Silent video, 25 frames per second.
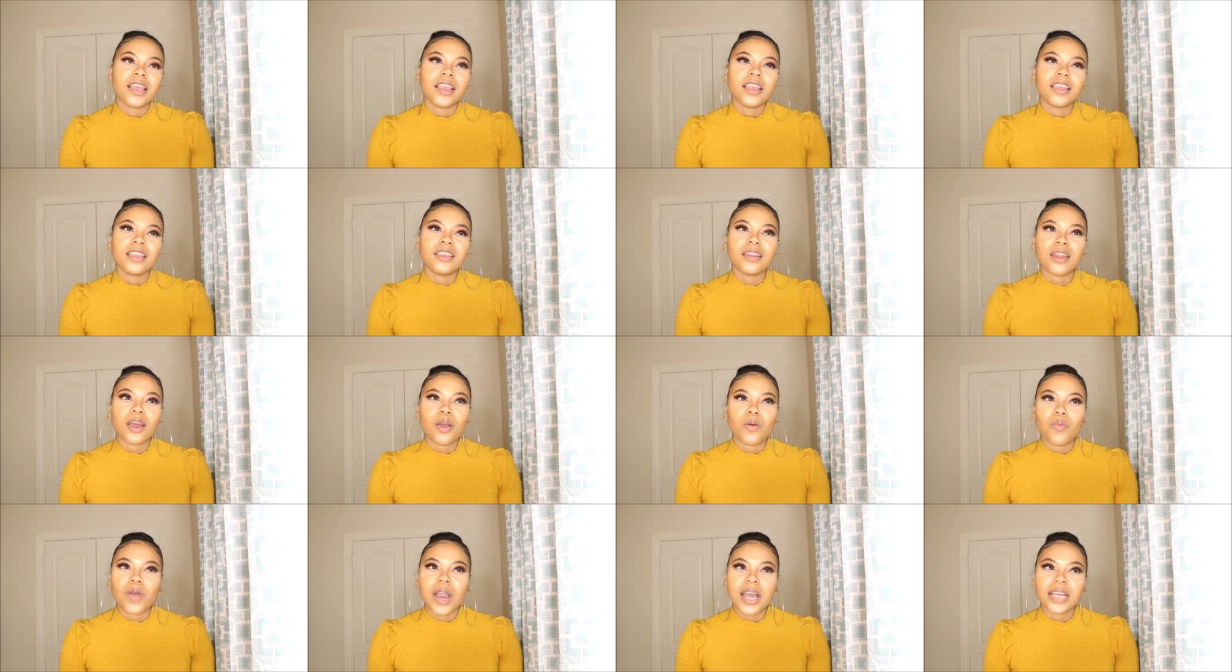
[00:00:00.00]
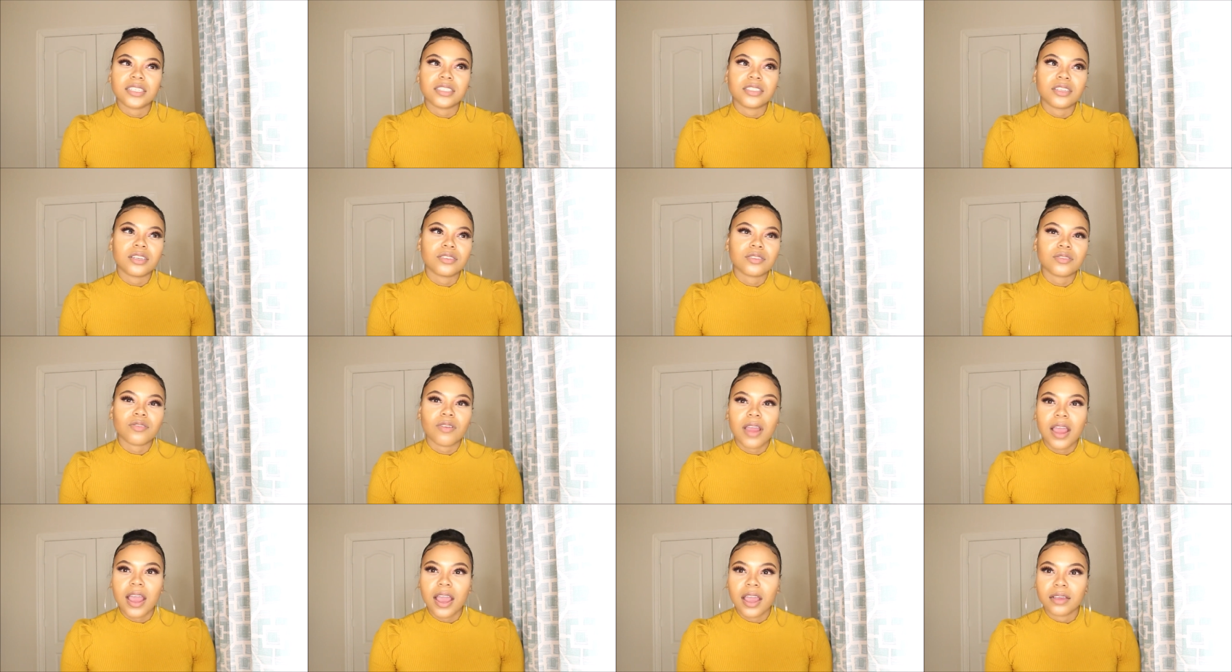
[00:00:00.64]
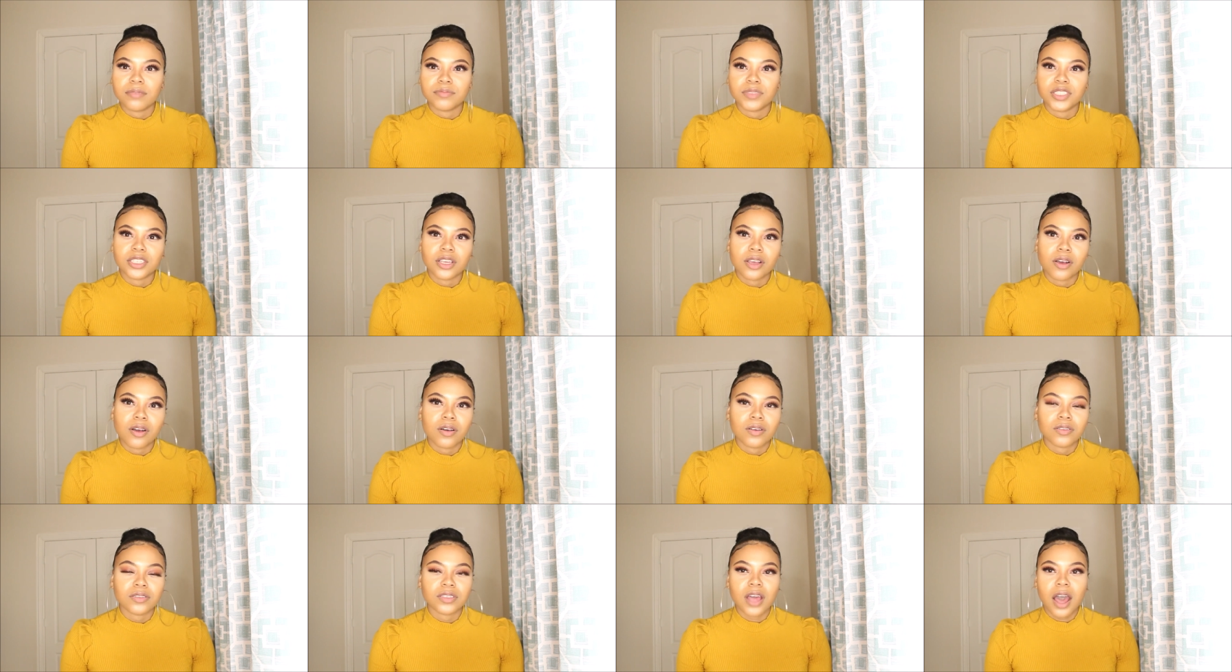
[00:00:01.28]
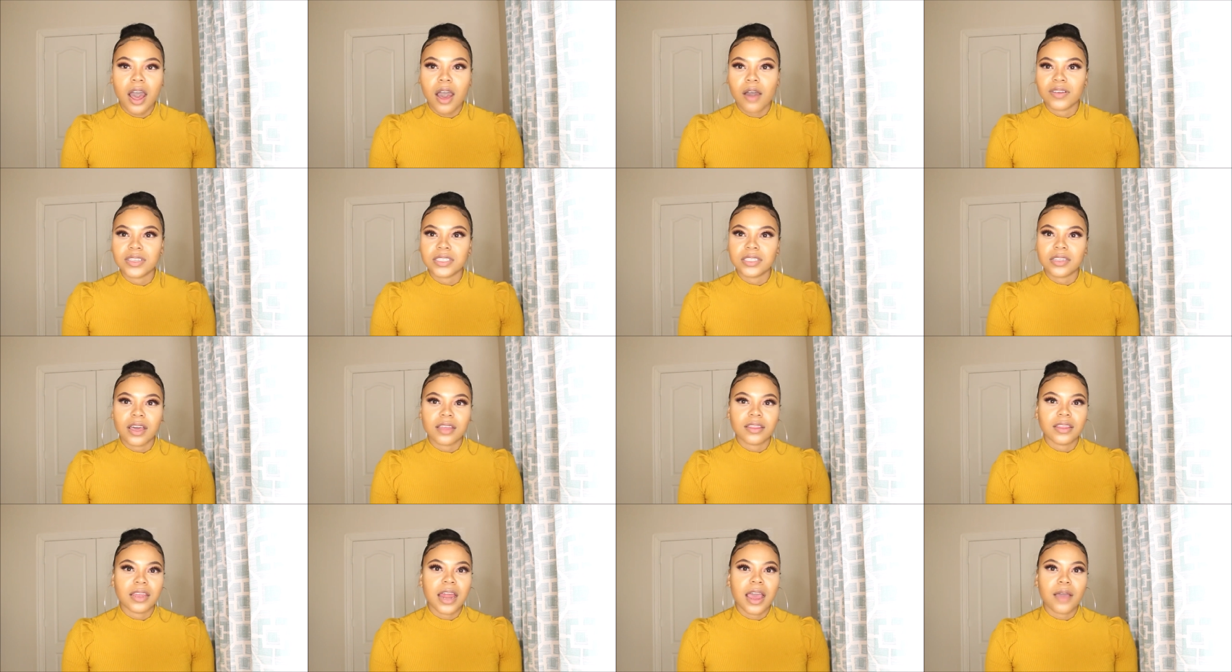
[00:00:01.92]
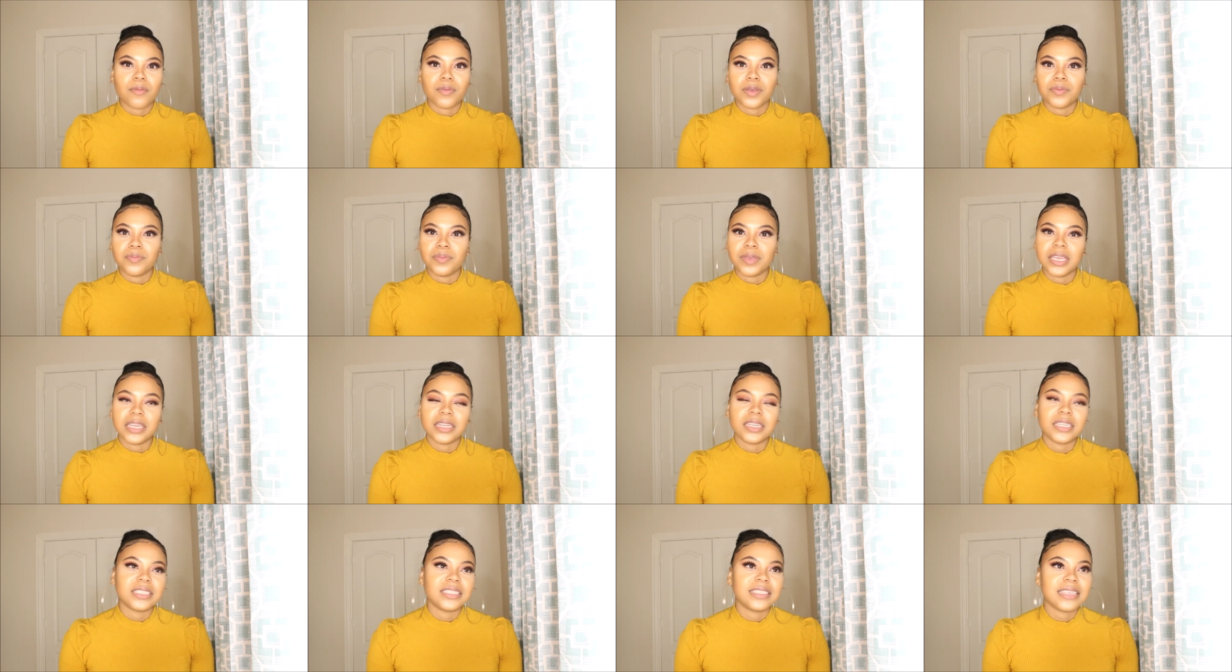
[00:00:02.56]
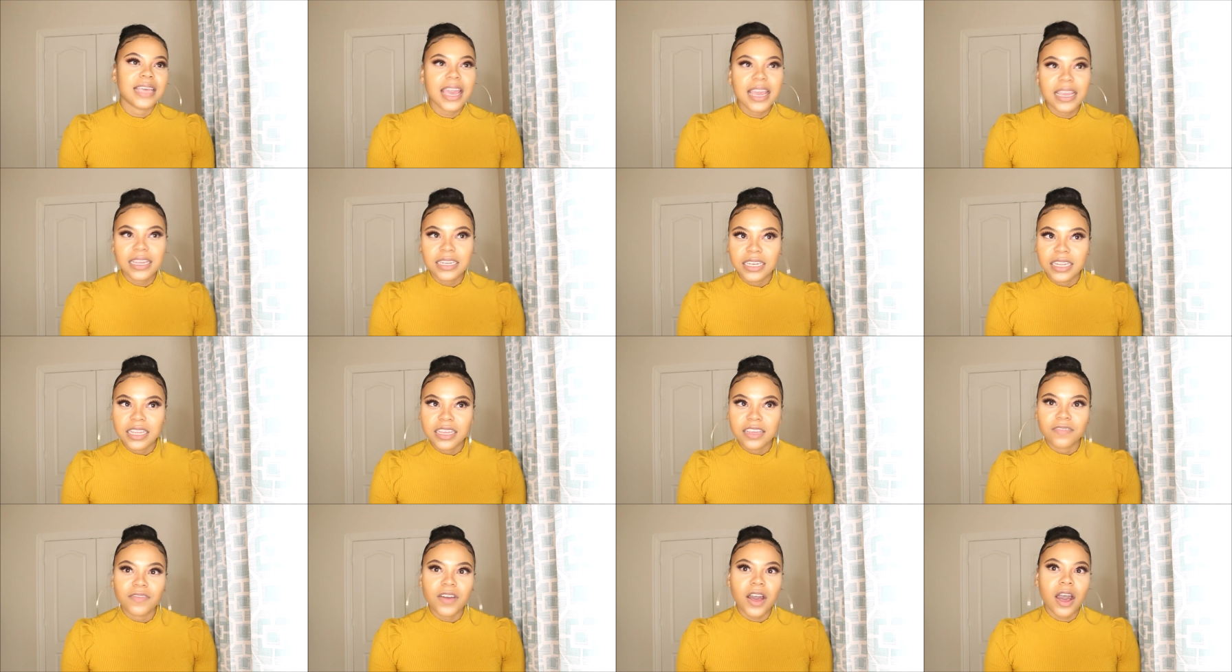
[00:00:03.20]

you know, watch those crime shows. I always thought that I would be a detective.